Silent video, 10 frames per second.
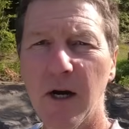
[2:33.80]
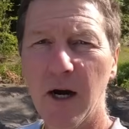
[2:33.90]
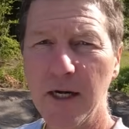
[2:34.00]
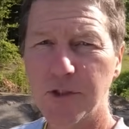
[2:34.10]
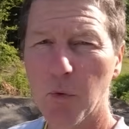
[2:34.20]
All
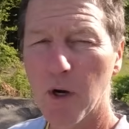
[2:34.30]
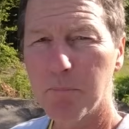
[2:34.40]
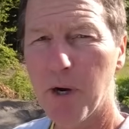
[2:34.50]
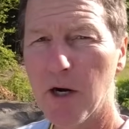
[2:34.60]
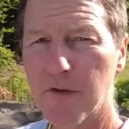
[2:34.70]
right, so one
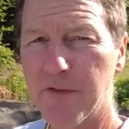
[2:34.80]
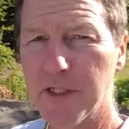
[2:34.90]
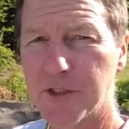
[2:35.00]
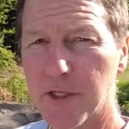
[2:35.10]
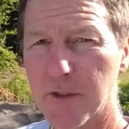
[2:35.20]
part of
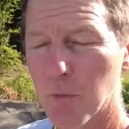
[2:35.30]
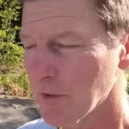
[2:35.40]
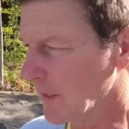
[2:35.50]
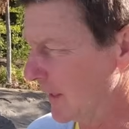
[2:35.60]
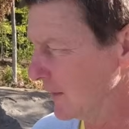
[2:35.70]
finishing, one
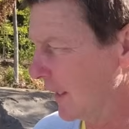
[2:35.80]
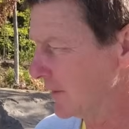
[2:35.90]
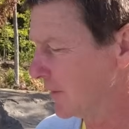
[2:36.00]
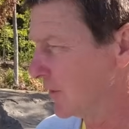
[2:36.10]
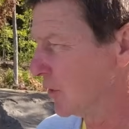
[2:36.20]
thing I like
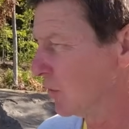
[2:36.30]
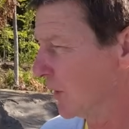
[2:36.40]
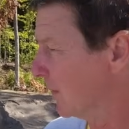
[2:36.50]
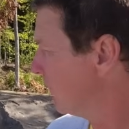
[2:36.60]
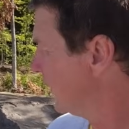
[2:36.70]
to do
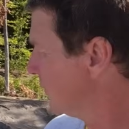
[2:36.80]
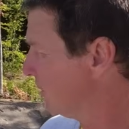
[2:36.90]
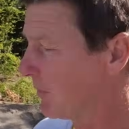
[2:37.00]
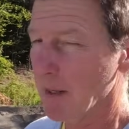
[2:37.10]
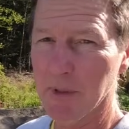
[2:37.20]
when I'm
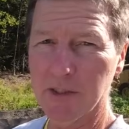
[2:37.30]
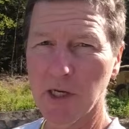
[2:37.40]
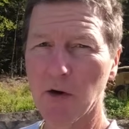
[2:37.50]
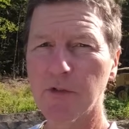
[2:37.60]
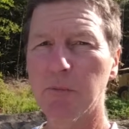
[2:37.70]
finishing by
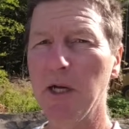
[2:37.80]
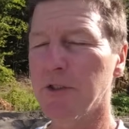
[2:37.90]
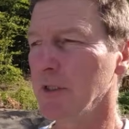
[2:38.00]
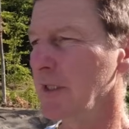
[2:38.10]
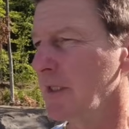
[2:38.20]
myself
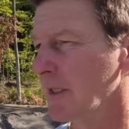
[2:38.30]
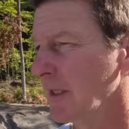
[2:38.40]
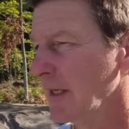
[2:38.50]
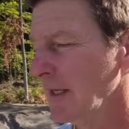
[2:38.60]
especially,